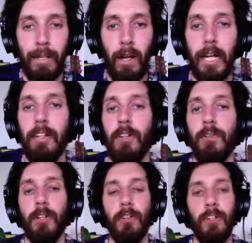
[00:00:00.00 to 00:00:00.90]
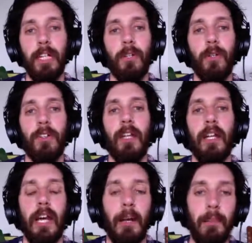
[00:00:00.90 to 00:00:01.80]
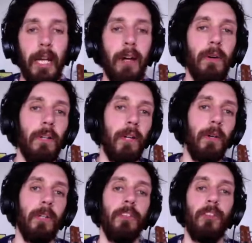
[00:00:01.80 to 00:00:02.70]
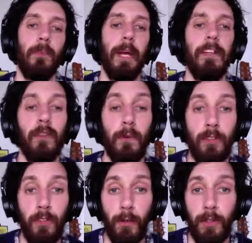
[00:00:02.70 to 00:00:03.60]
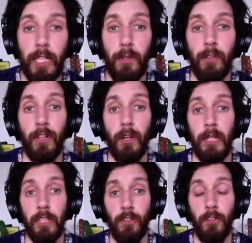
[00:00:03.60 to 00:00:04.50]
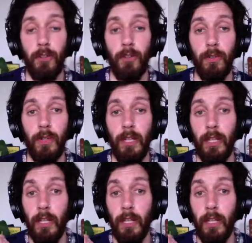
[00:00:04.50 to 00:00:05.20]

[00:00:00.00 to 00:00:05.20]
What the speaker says: Okay, so you've got your C chord. I'm now going to pass it over to Sophie, who is going to